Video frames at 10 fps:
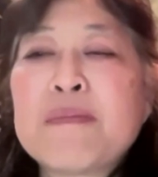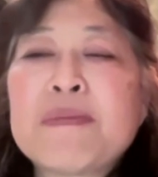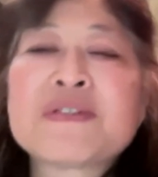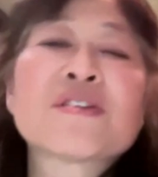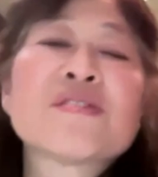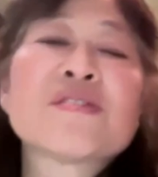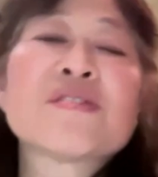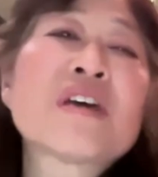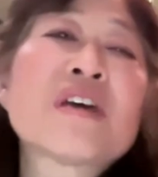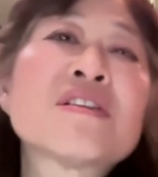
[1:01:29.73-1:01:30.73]
pay particular
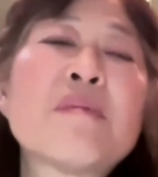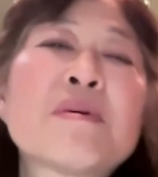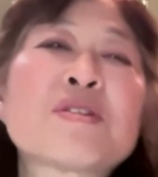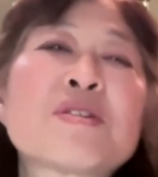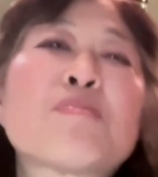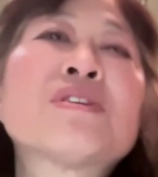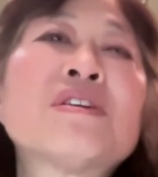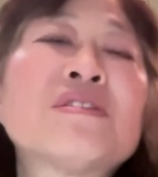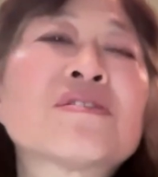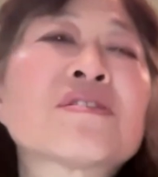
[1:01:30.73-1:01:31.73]
attention to how much
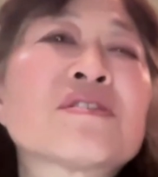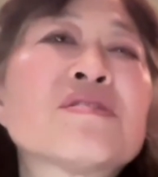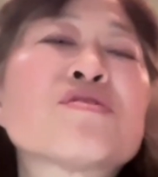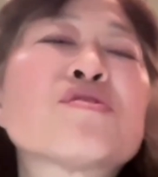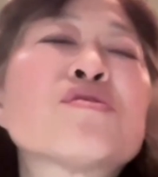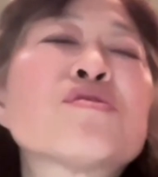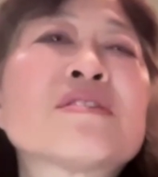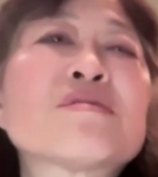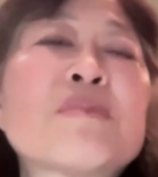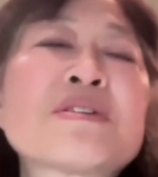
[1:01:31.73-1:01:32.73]
protein you're
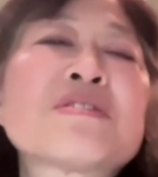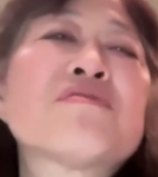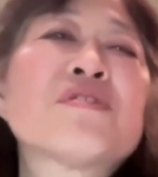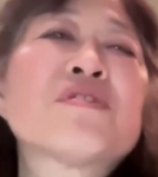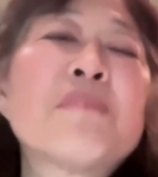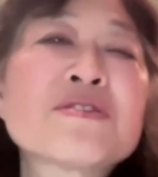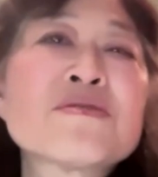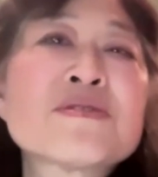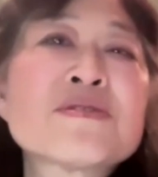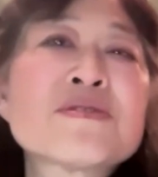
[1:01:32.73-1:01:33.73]
consuming, especially if your
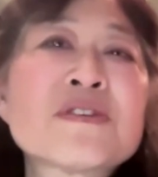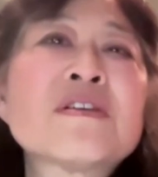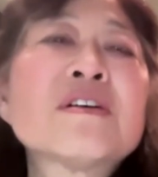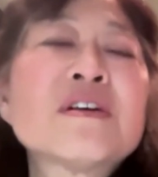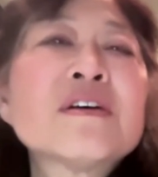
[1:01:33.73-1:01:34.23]
muscles are